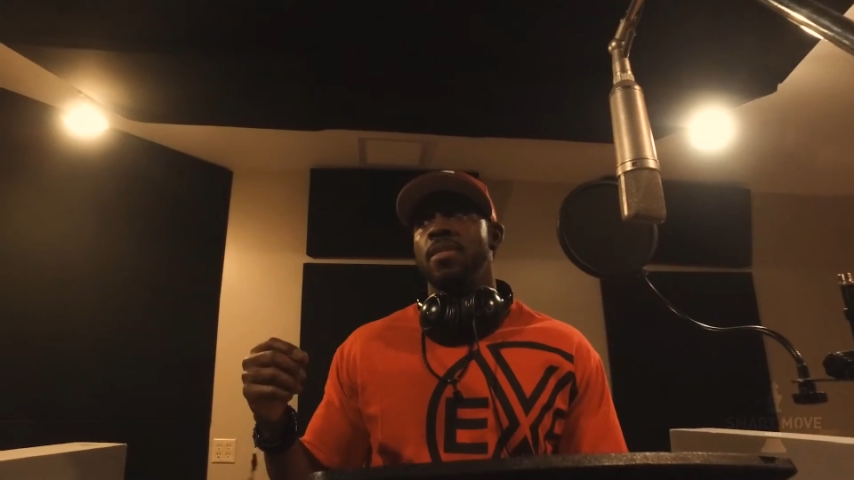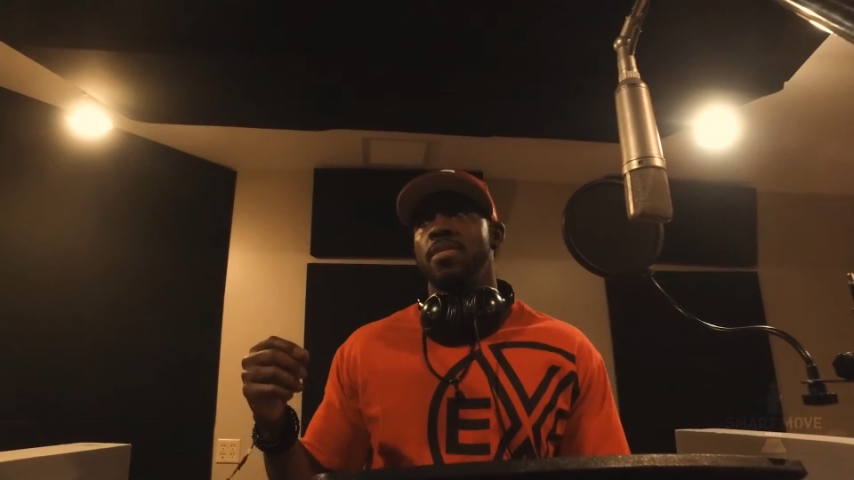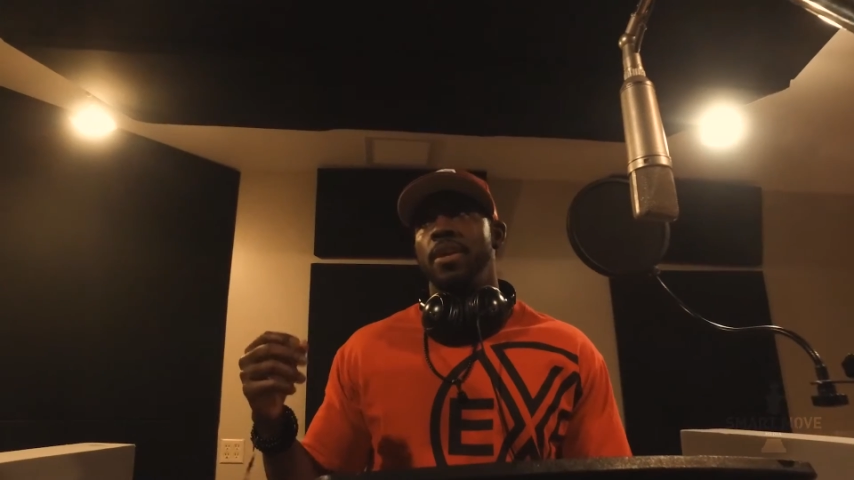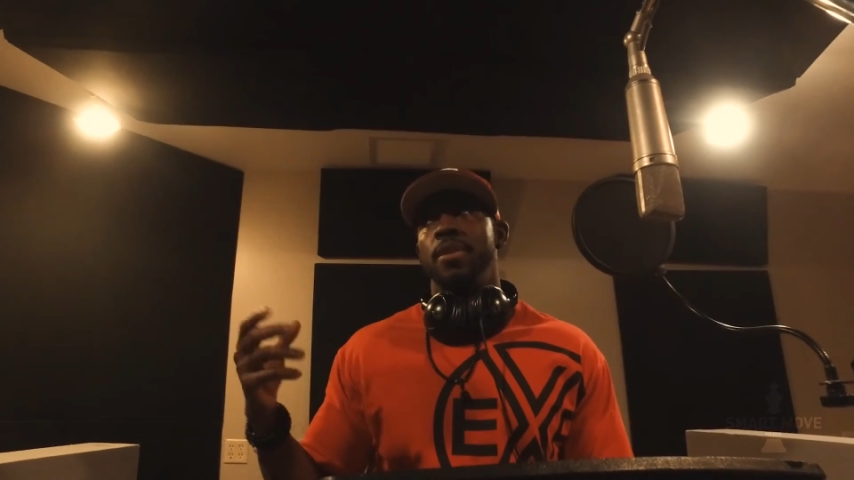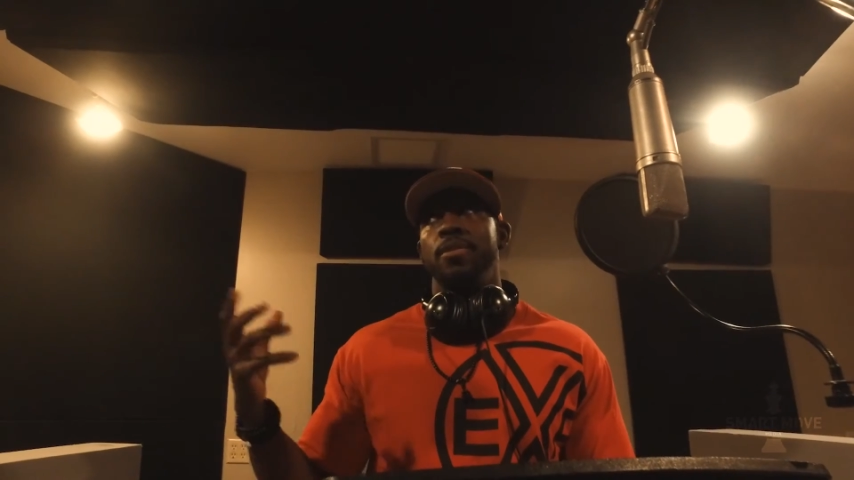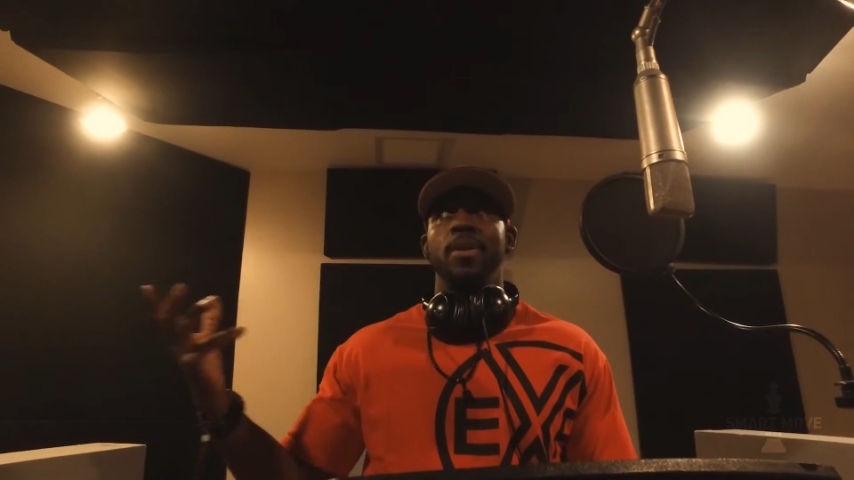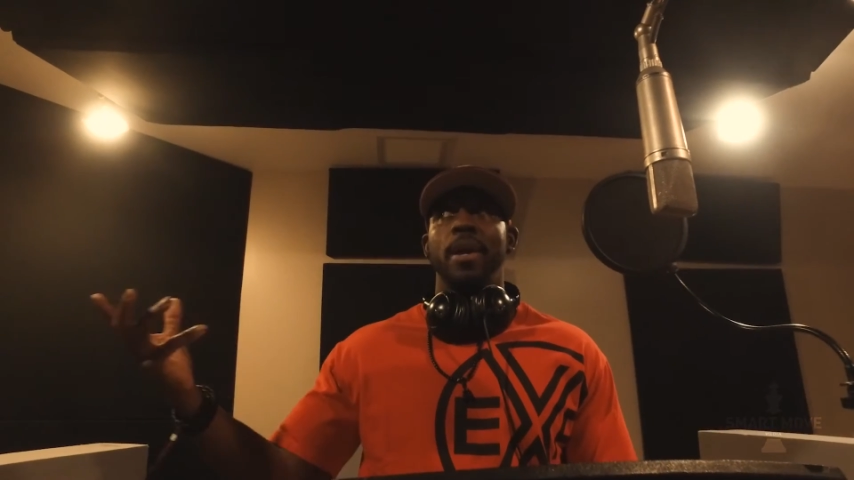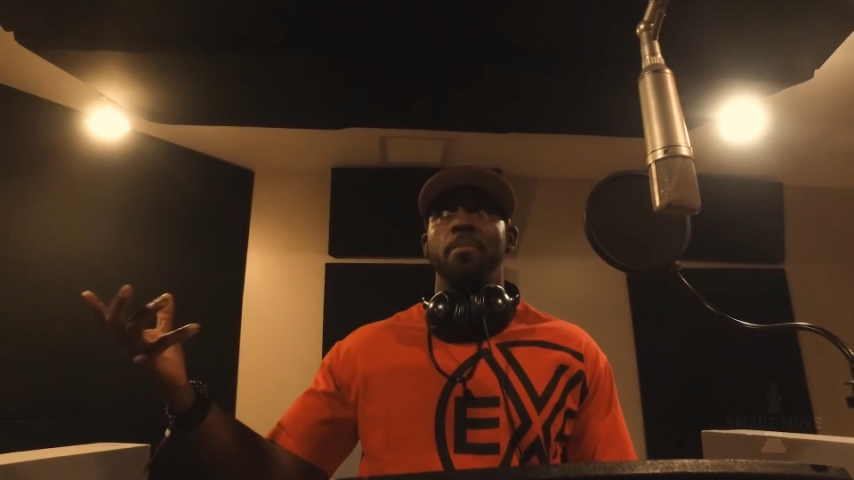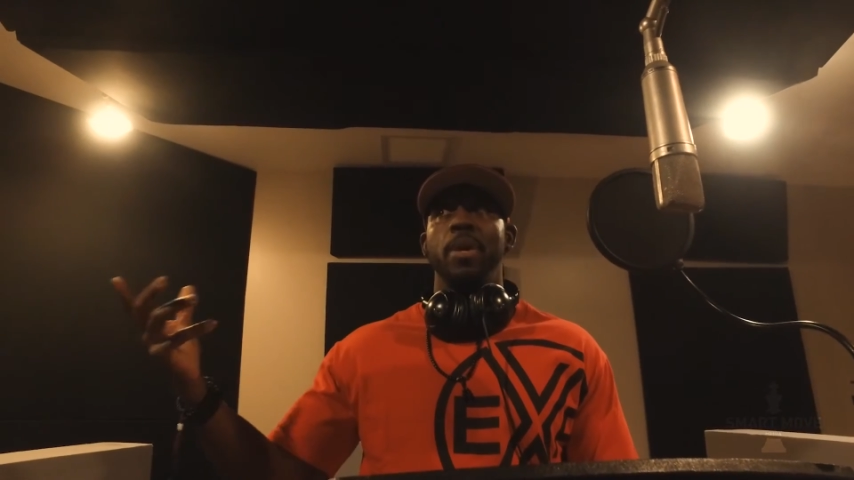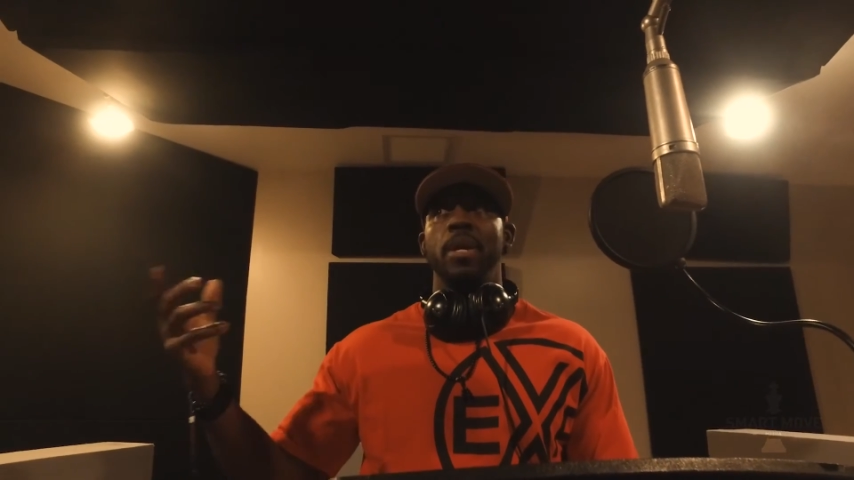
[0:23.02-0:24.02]
then you got
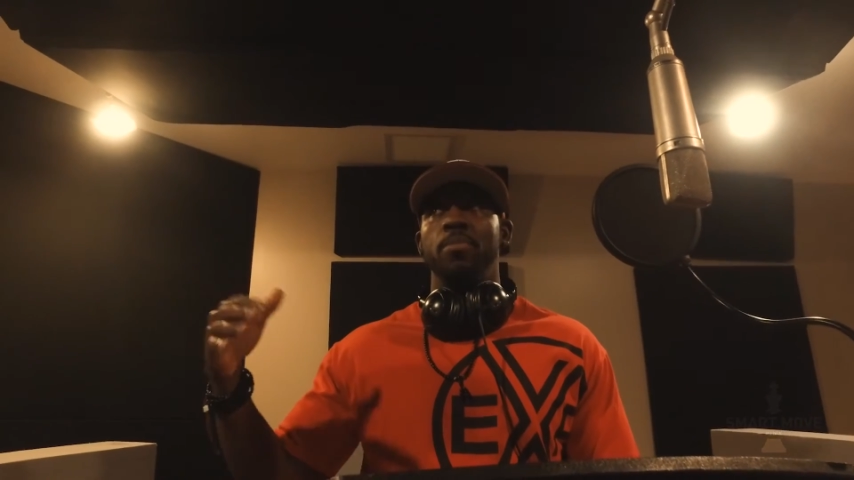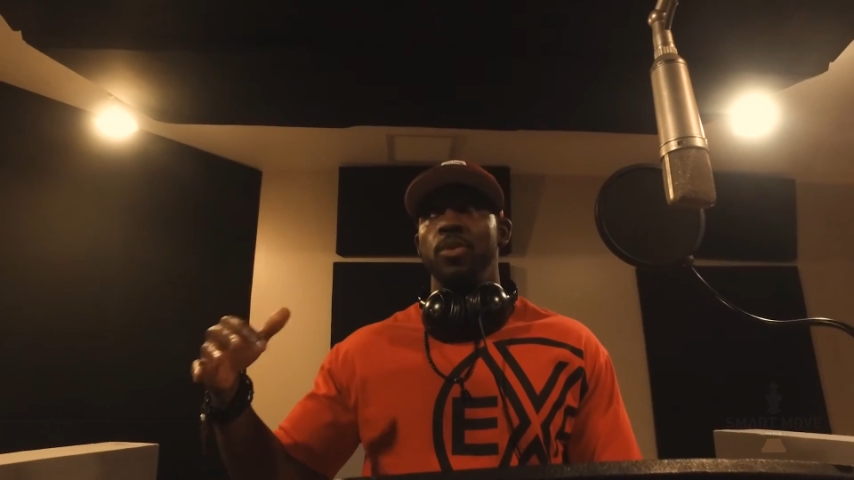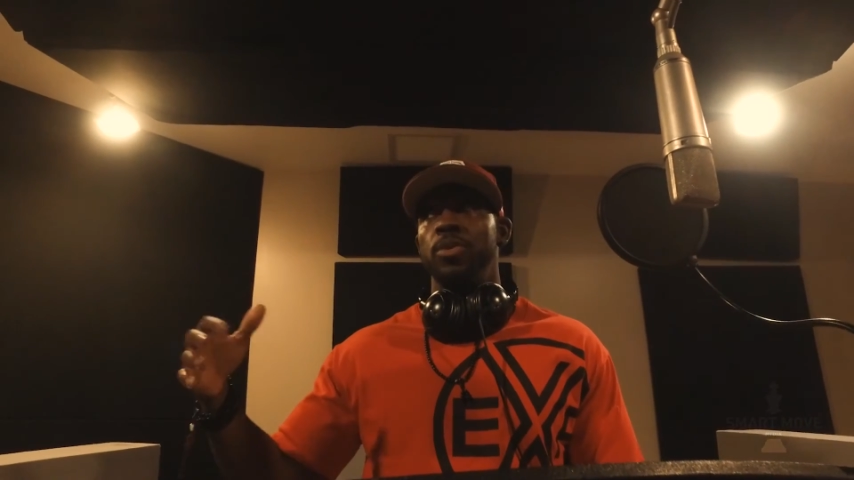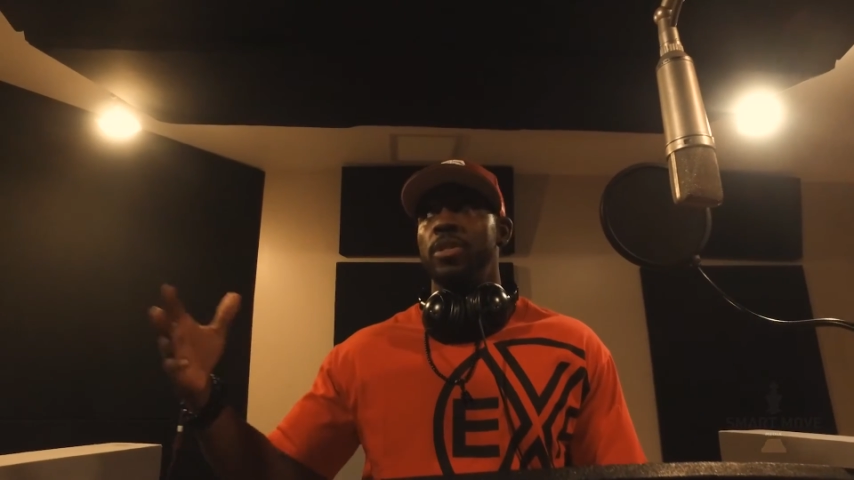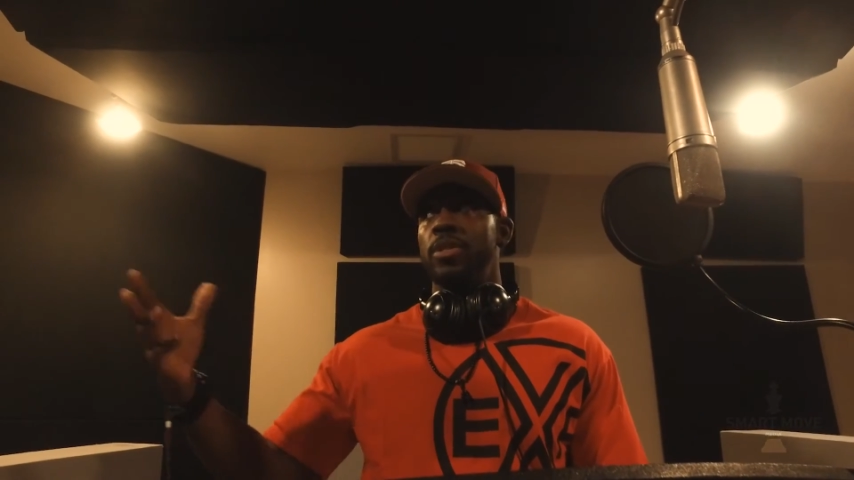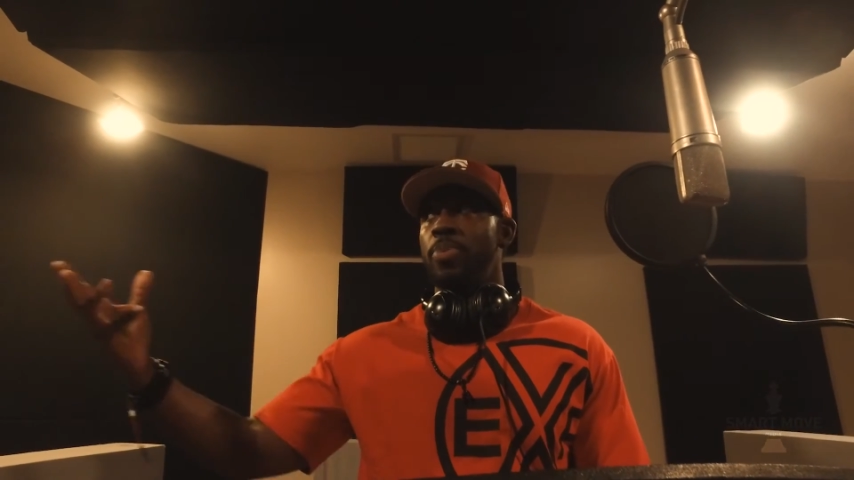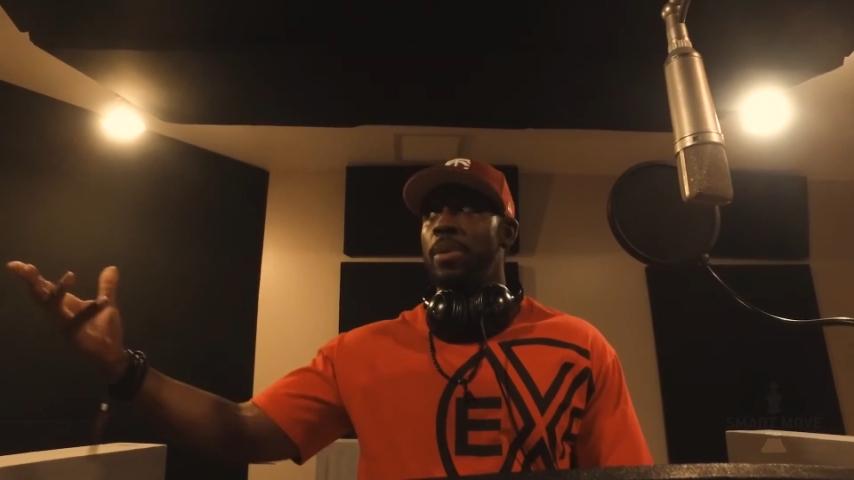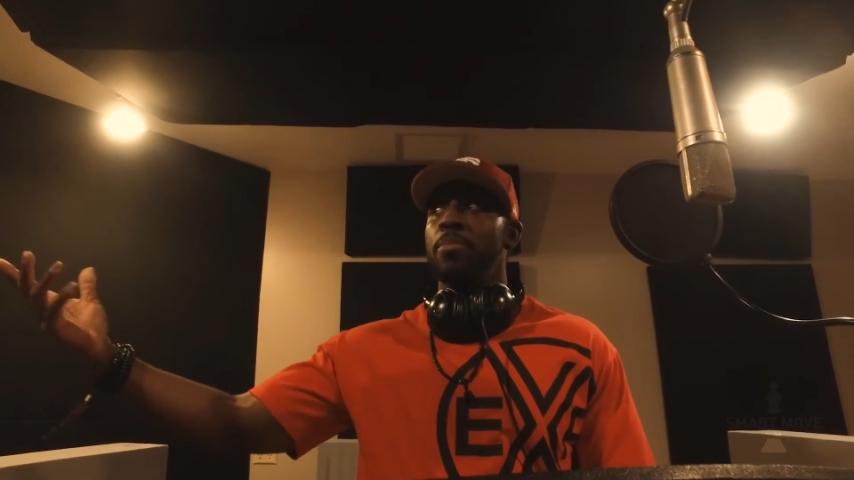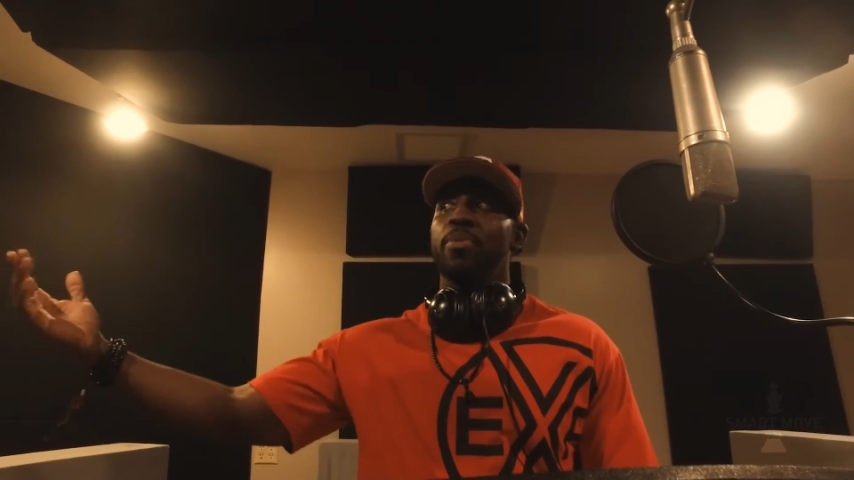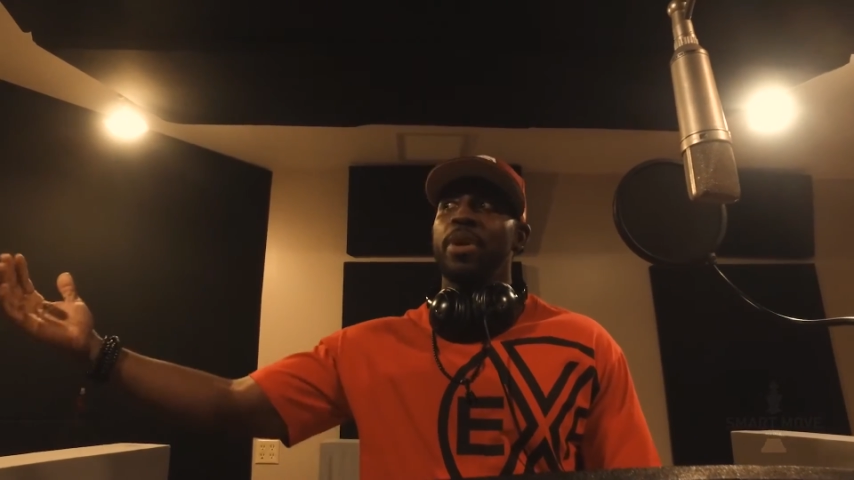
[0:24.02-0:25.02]
to make music to probably